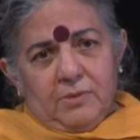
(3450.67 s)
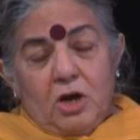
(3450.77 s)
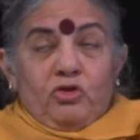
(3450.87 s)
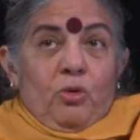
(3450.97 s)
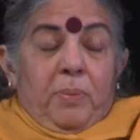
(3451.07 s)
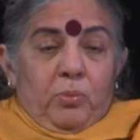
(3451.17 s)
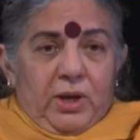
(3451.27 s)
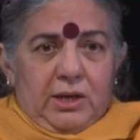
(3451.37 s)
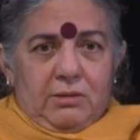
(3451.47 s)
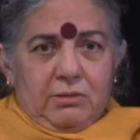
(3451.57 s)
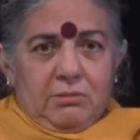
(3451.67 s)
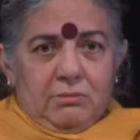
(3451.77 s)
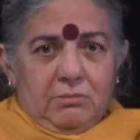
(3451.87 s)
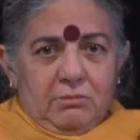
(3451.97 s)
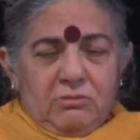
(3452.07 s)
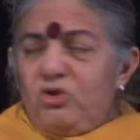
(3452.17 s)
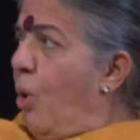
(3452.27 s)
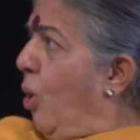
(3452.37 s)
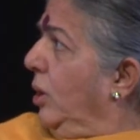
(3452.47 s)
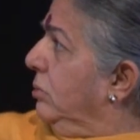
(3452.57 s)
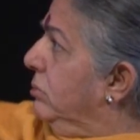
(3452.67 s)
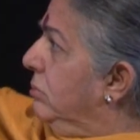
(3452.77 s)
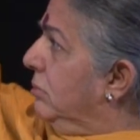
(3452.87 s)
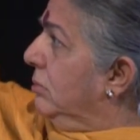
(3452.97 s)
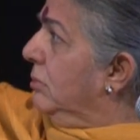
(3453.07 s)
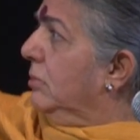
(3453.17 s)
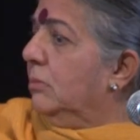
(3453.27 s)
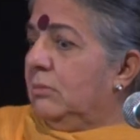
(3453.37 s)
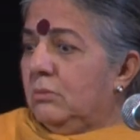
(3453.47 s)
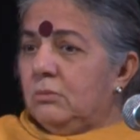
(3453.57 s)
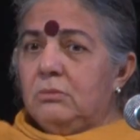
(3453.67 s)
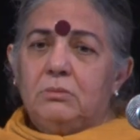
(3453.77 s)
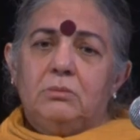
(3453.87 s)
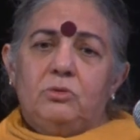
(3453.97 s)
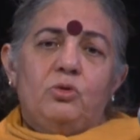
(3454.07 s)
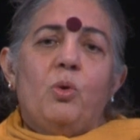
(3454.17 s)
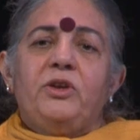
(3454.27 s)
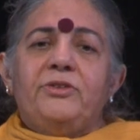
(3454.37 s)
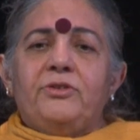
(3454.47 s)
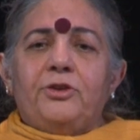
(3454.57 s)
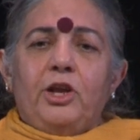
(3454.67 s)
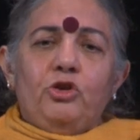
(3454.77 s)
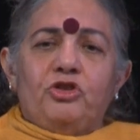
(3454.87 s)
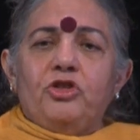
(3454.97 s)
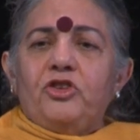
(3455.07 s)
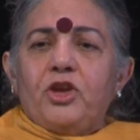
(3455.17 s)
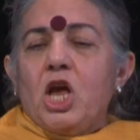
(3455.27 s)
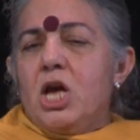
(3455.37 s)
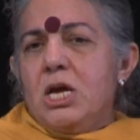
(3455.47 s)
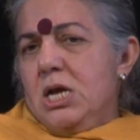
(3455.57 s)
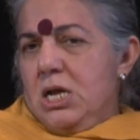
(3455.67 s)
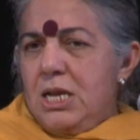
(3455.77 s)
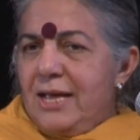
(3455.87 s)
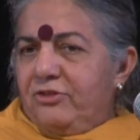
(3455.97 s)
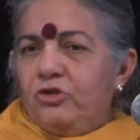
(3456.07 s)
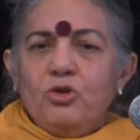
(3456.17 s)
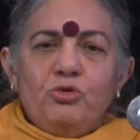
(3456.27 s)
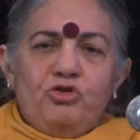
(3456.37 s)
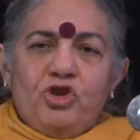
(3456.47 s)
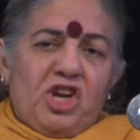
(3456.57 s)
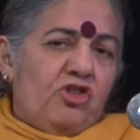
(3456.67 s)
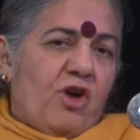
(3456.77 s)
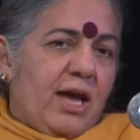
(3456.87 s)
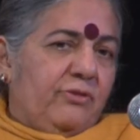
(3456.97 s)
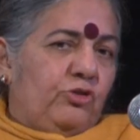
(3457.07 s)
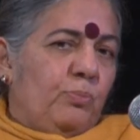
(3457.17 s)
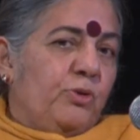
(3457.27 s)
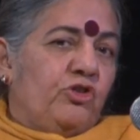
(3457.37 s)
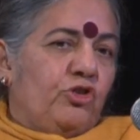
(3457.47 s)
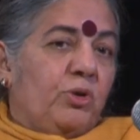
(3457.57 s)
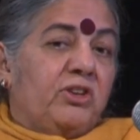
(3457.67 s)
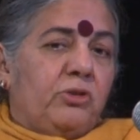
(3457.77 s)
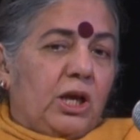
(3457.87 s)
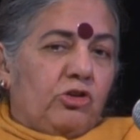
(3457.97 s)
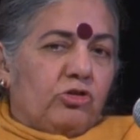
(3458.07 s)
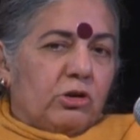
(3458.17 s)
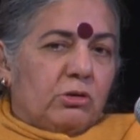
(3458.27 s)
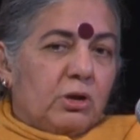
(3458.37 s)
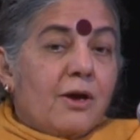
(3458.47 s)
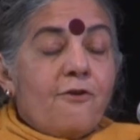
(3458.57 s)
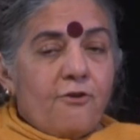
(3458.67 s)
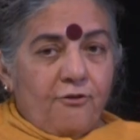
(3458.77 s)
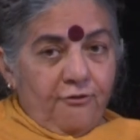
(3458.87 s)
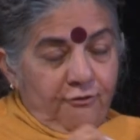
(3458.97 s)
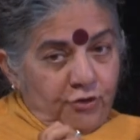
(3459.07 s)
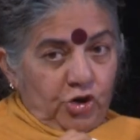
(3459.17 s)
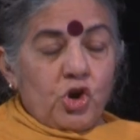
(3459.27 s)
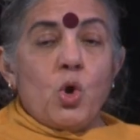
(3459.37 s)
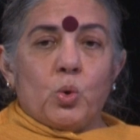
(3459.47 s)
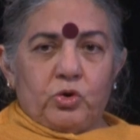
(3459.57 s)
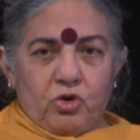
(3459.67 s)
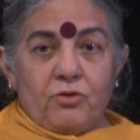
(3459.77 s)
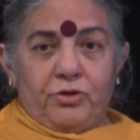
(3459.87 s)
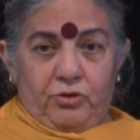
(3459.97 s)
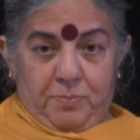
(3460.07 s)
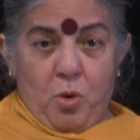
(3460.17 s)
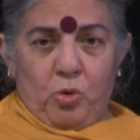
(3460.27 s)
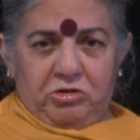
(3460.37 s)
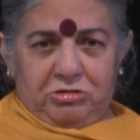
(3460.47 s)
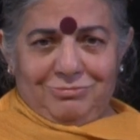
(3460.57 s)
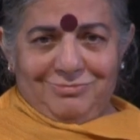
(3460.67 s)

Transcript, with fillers: A superweed, tall. So what is the solution? They're saying, let's use gene drives to push it to extinction. Footnote of the report.